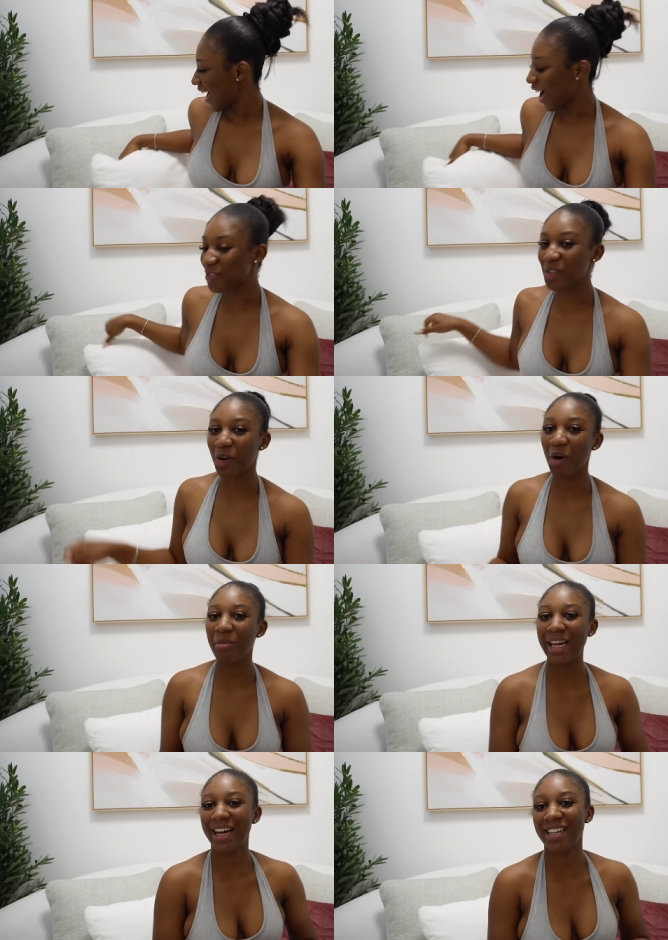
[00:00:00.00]
i have to call
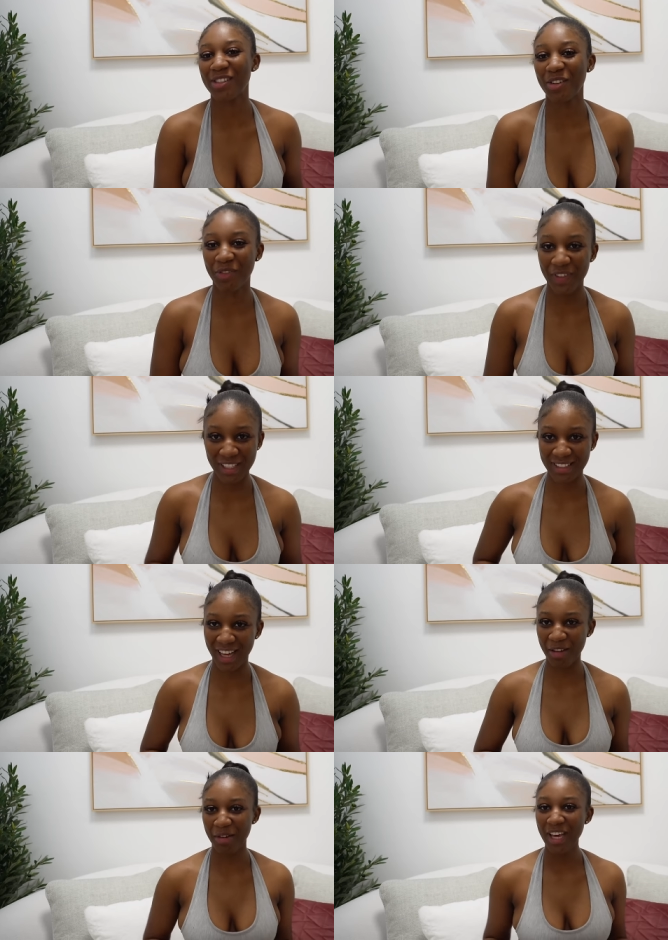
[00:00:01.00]
my cousin on
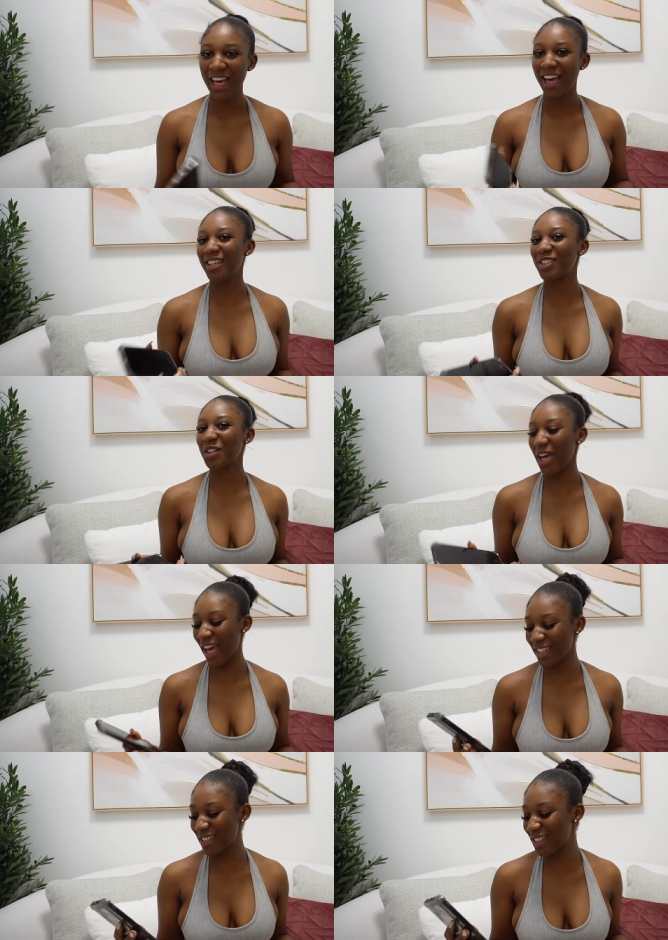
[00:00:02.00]
facetime and she'll
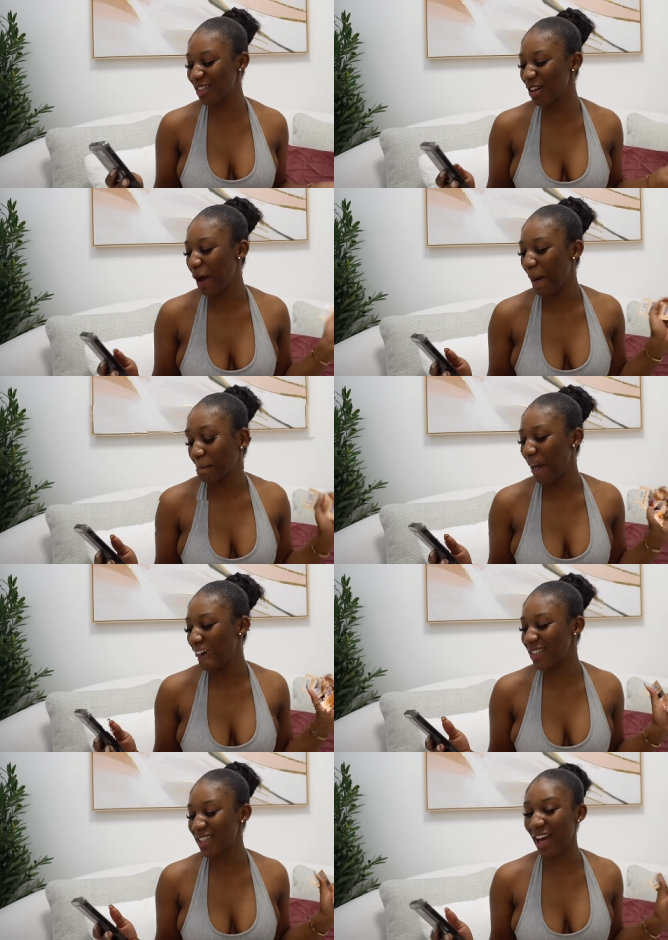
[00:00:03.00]
too, but
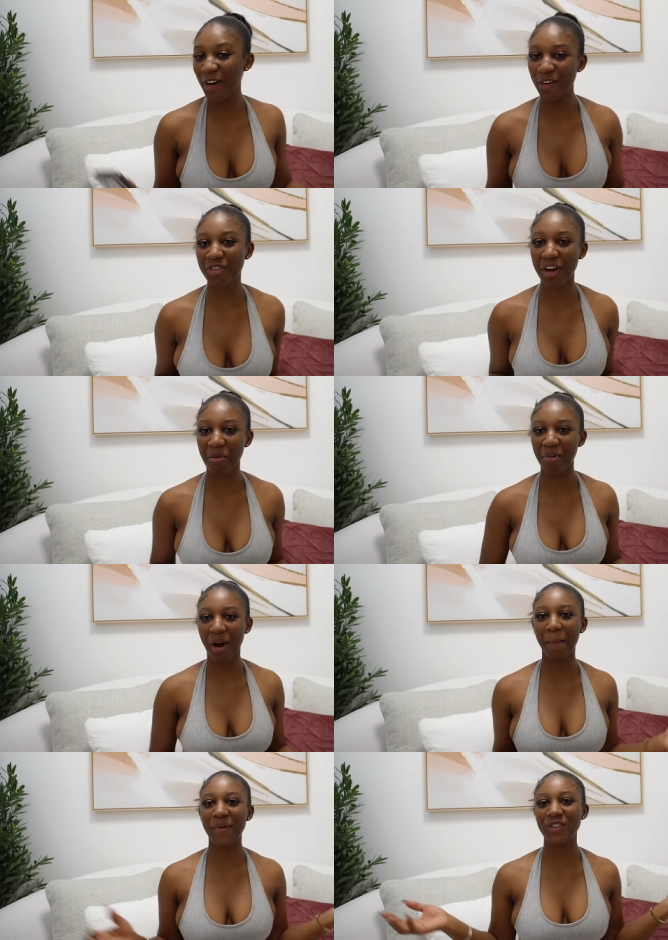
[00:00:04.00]
i'll do that off
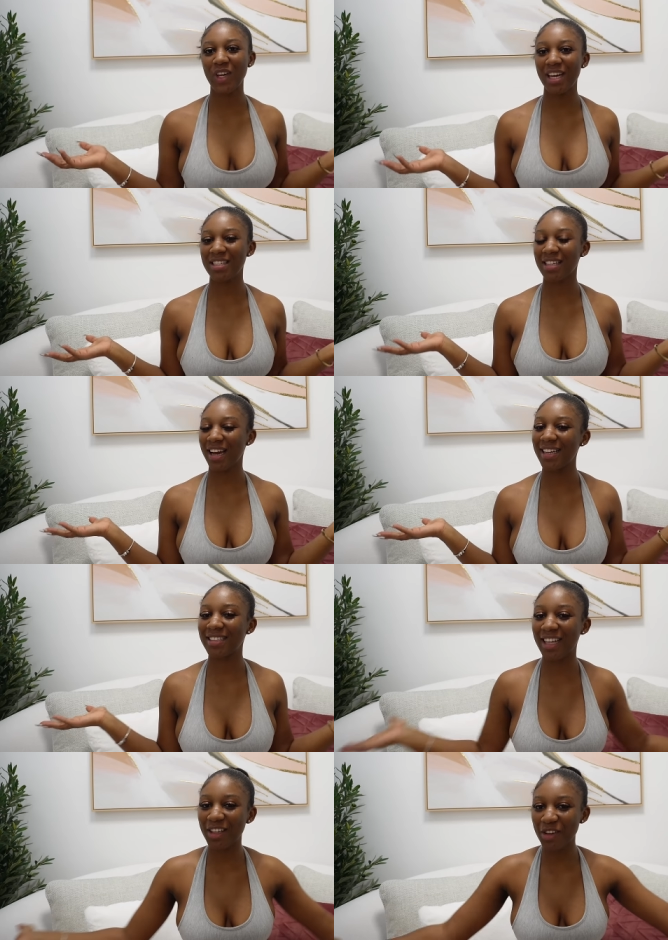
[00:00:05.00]
camera so yes guys
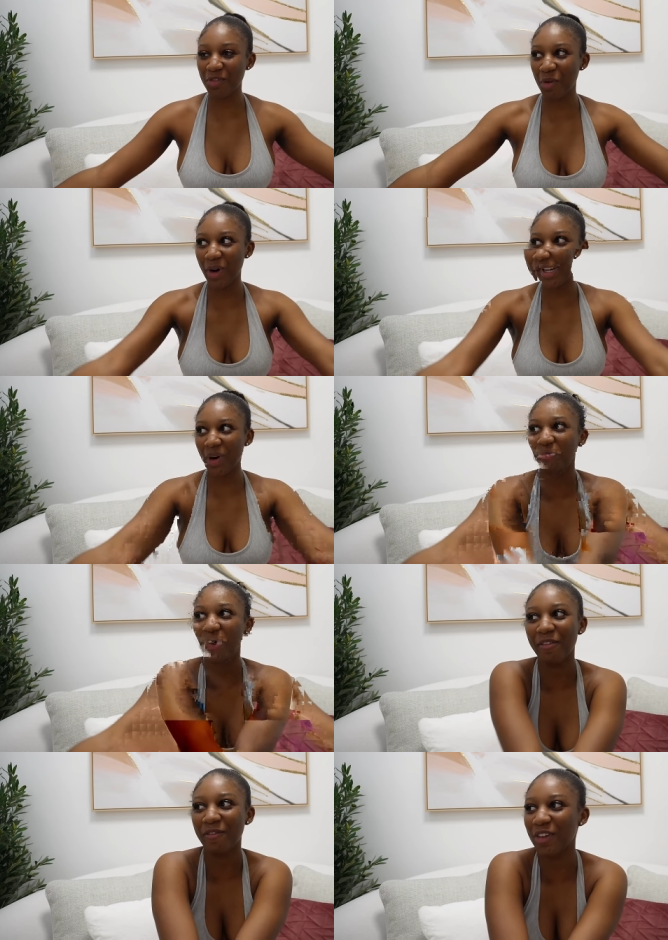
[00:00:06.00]
thank you for watching
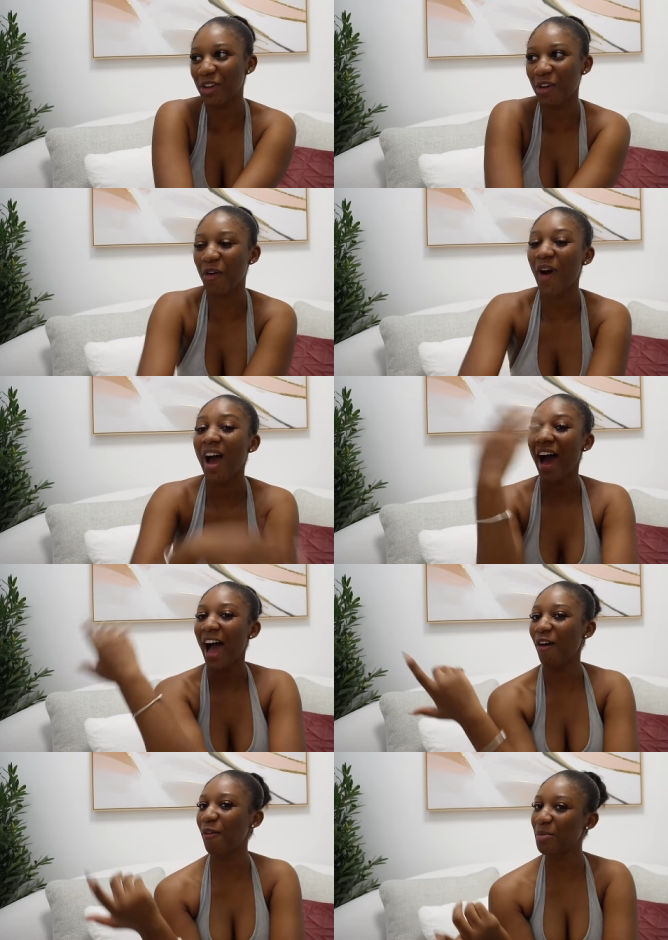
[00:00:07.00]
my video
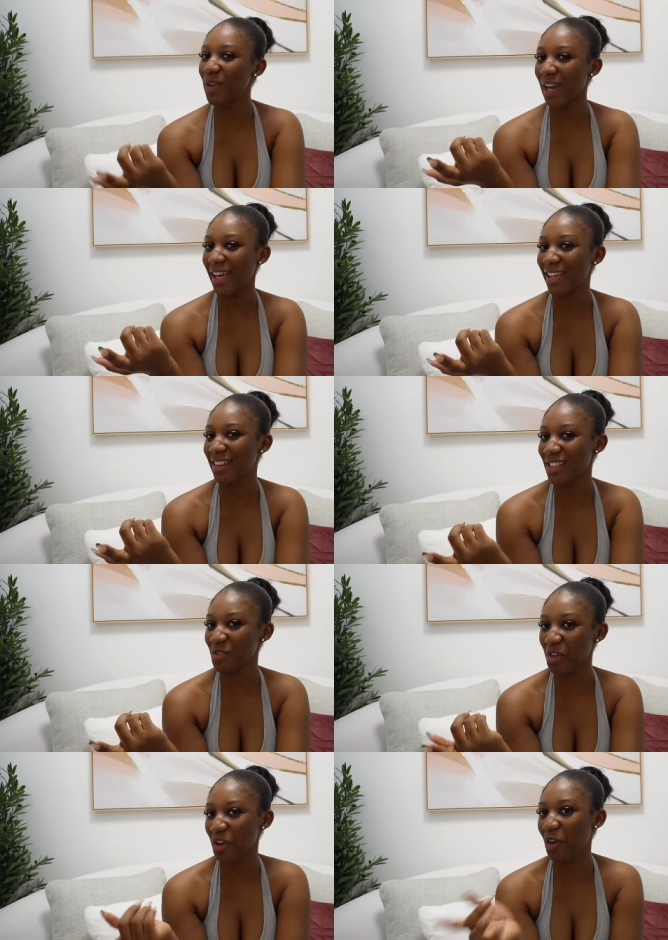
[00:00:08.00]
i hope you like this
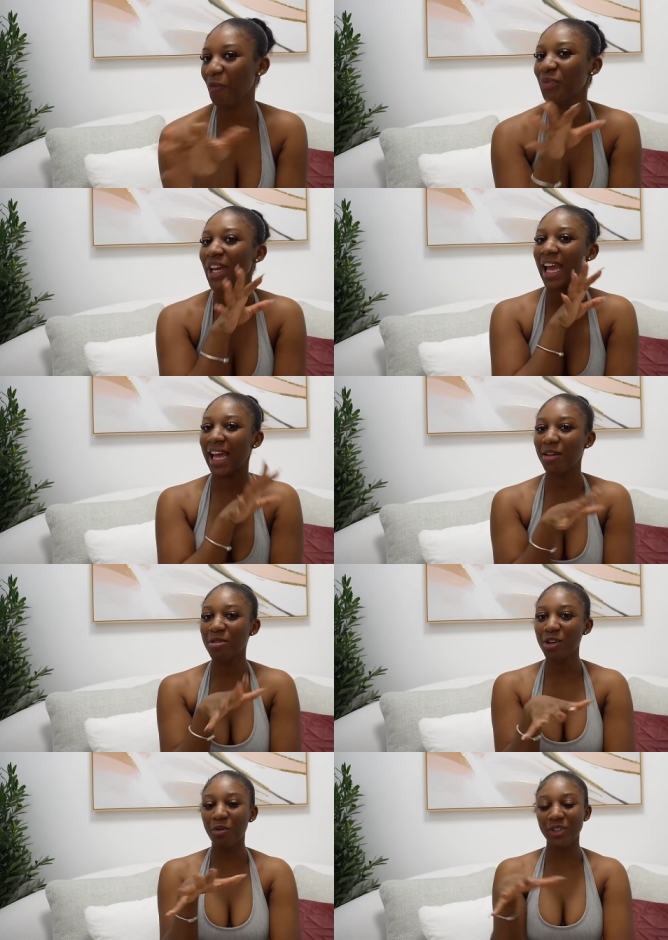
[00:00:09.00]
video and let
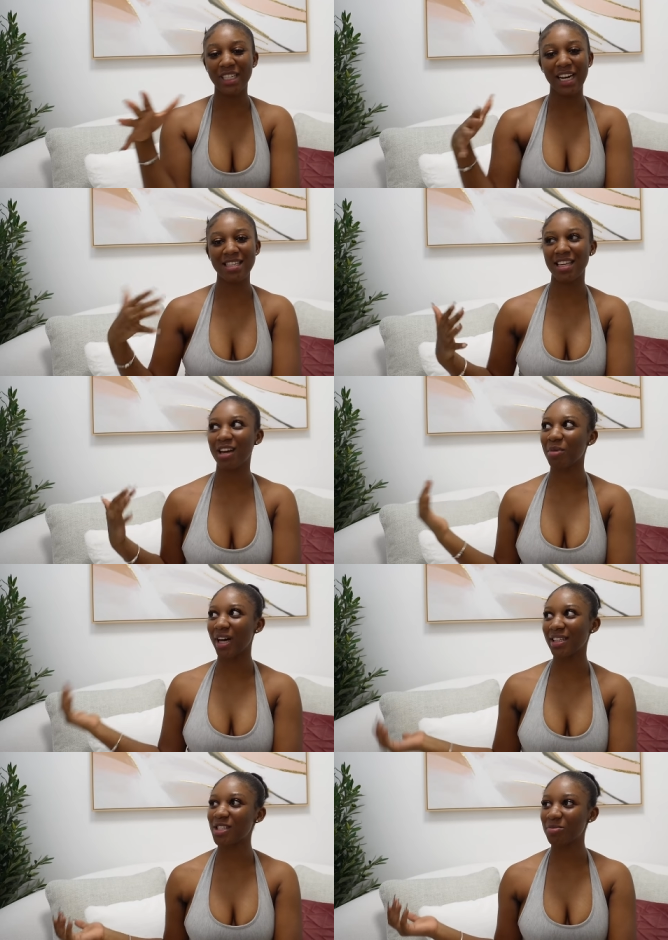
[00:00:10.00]
me know what you guys think
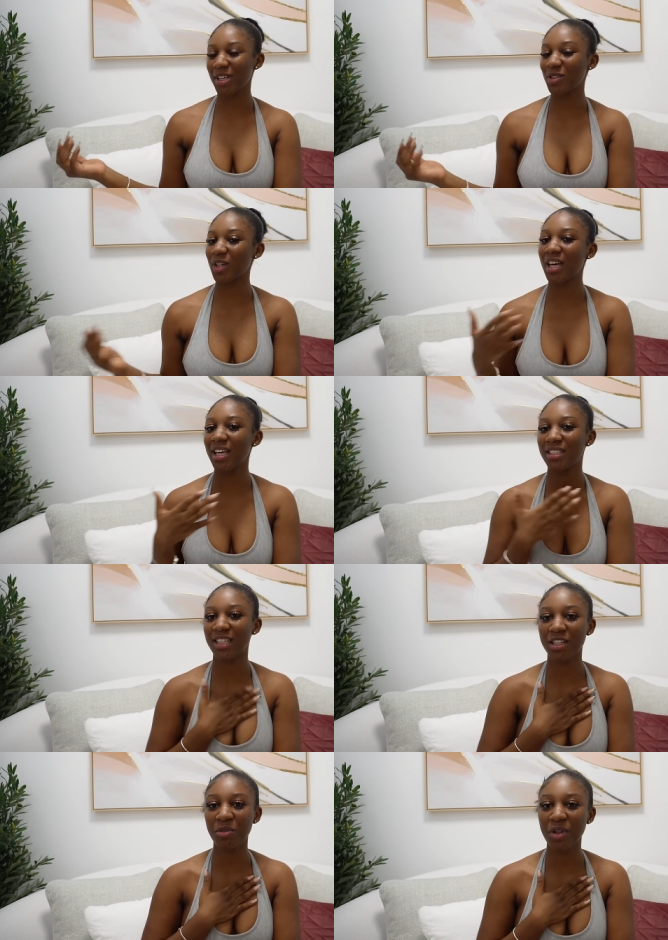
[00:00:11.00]
about this space okay
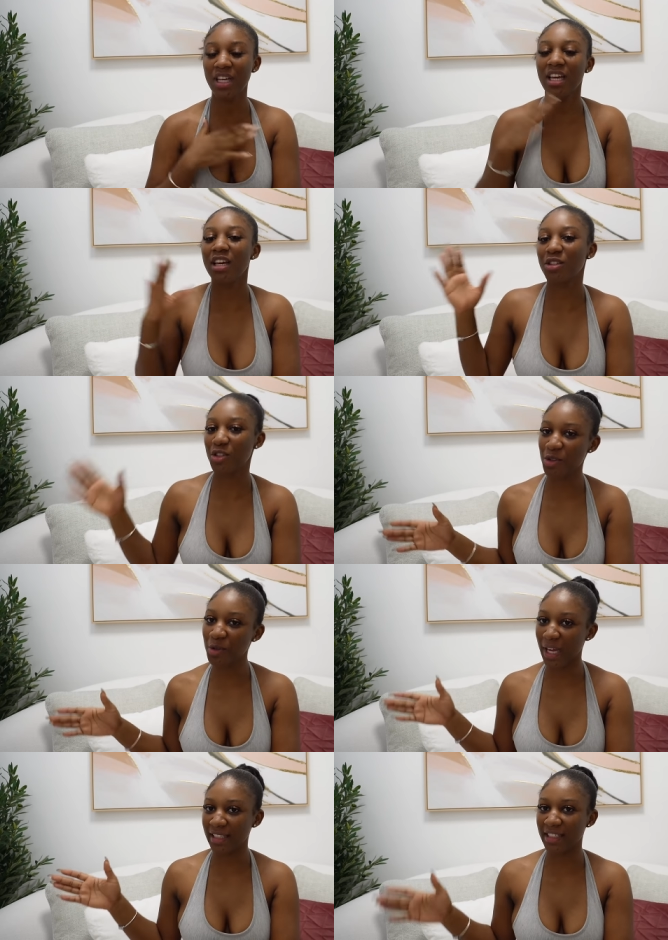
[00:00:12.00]
genuinely do you
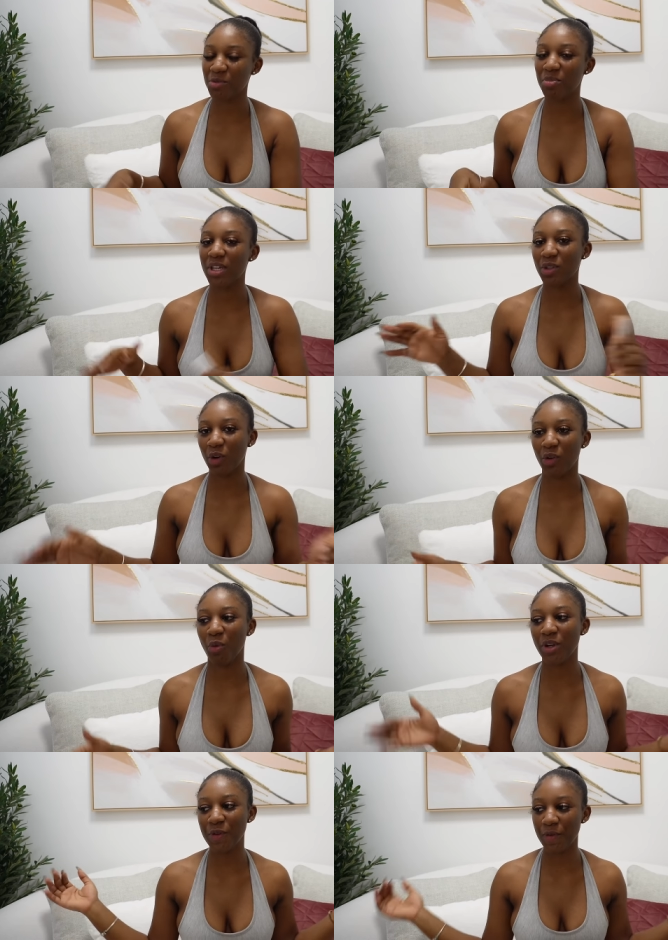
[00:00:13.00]
like this space or not
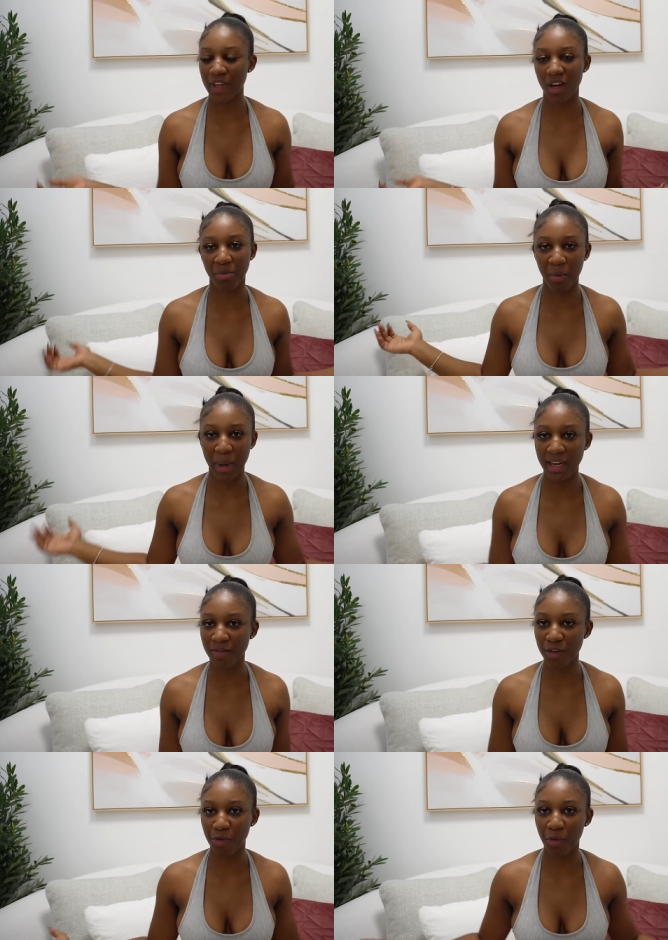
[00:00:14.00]
what do you think about my
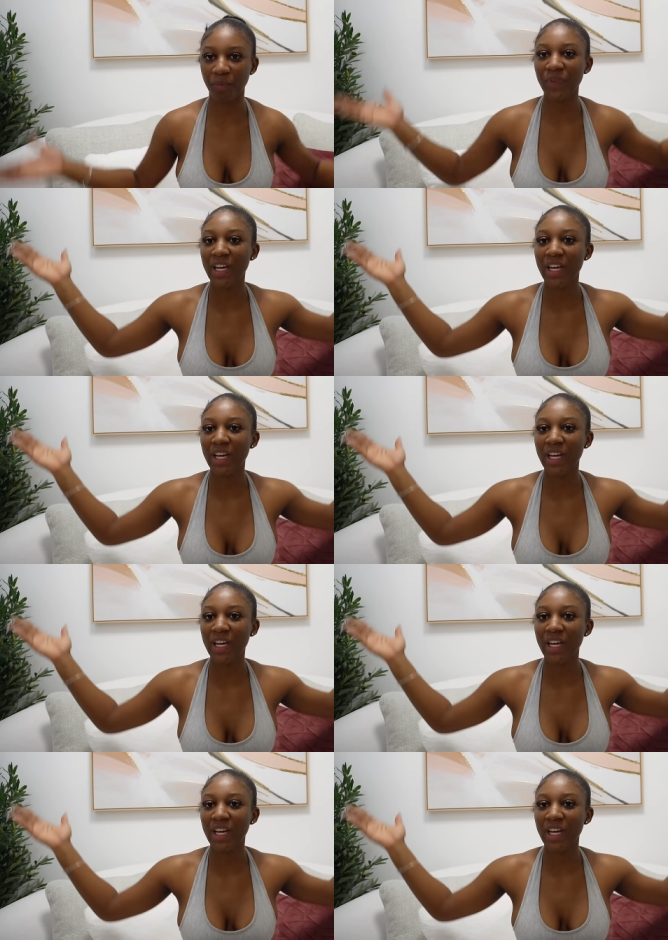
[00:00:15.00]
living room